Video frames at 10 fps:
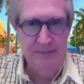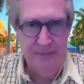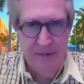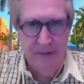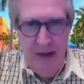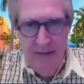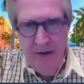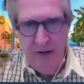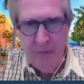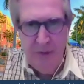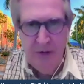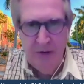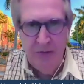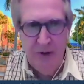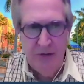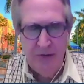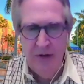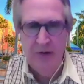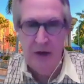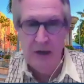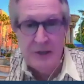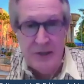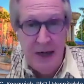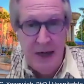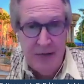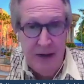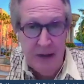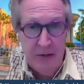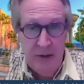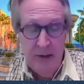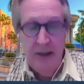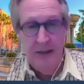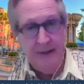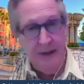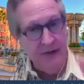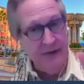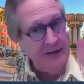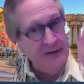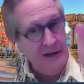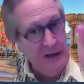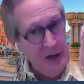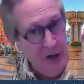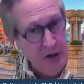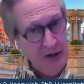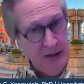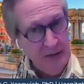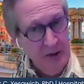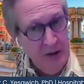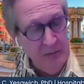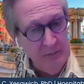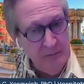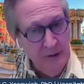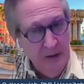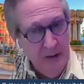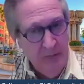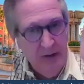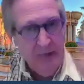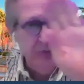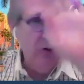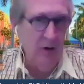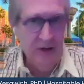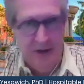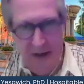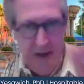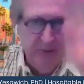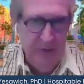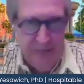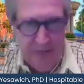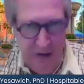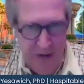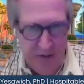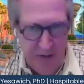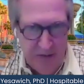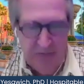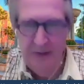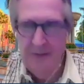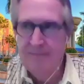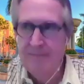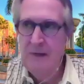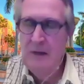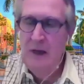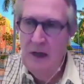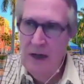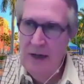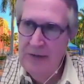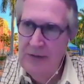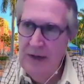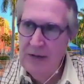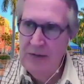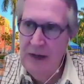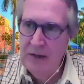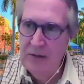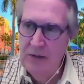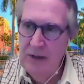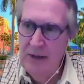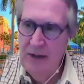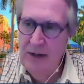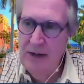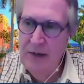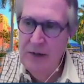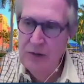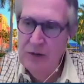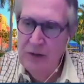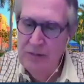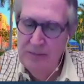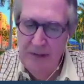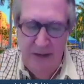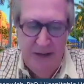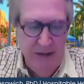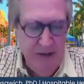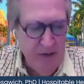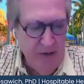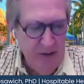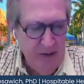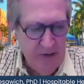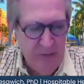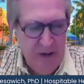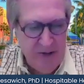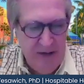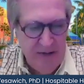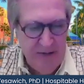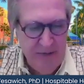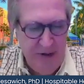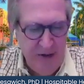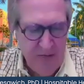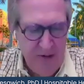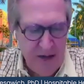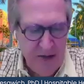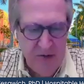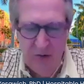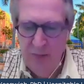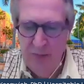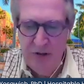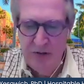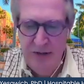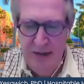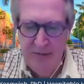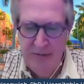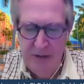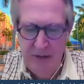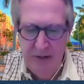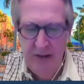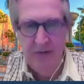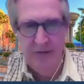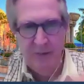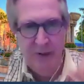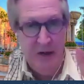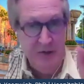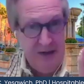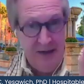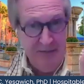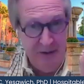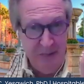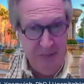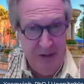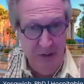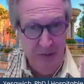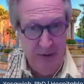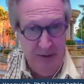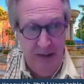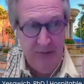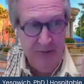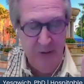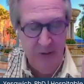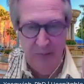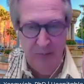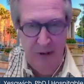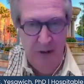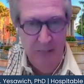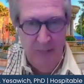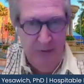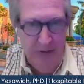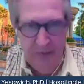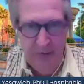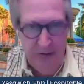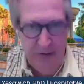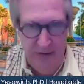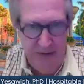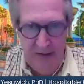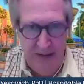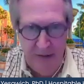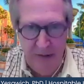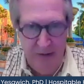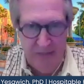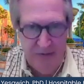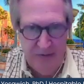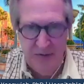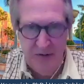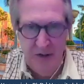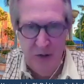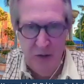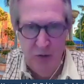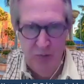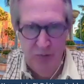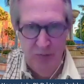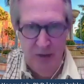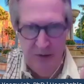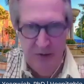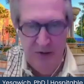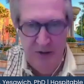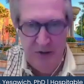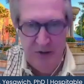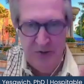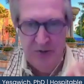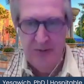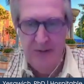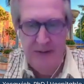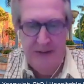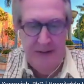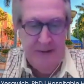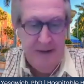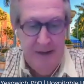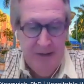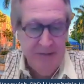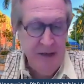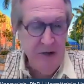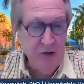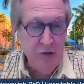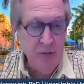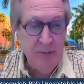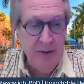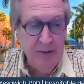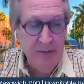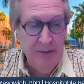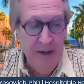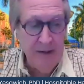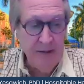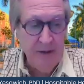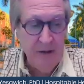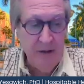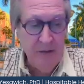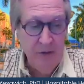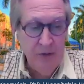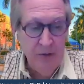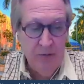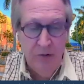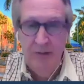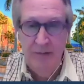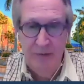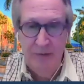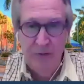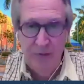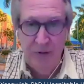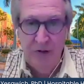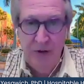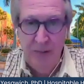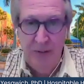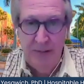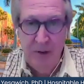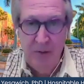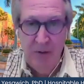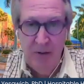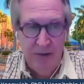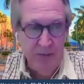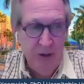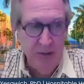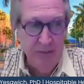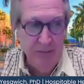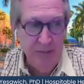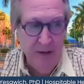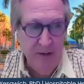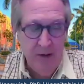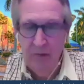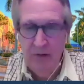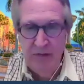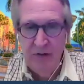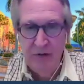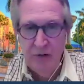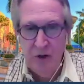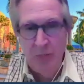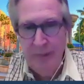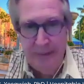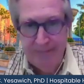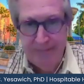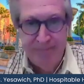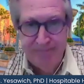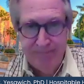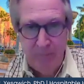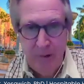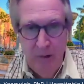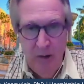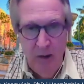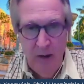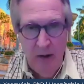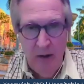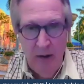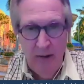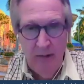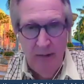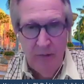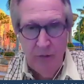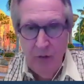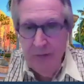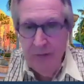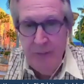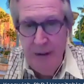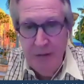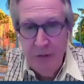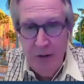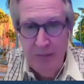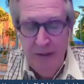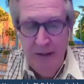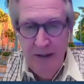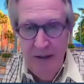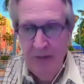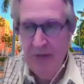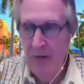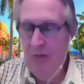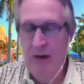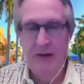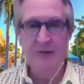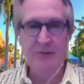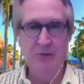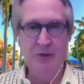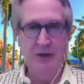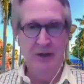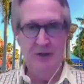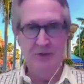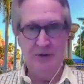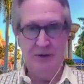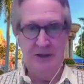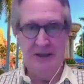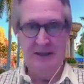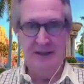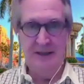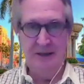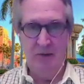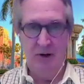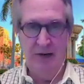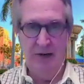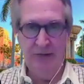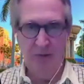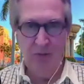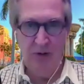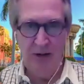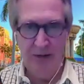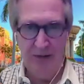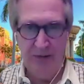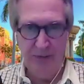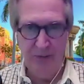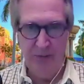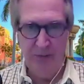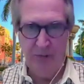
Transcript: if you have an experience with us that is unsatisfactory, now it's not the clinical outcome, but it's all of the elements of care delivery. Unsatisfactory, uh, you can you can express that dissatisfaction to a patient advocate, and it's the patient advocate, by the way, not some buddy sitting in the accounting office uh, who, who, renders the decision. Mm-hmm. And if mm-hmm. they determine that uh, your grievance was legitimate, then what? Guess what? Then they'll refund your copay. Uh, so you don't have to pay for it. And we thought, right. wow, that's really an interesting idea. Why isn't it more health systems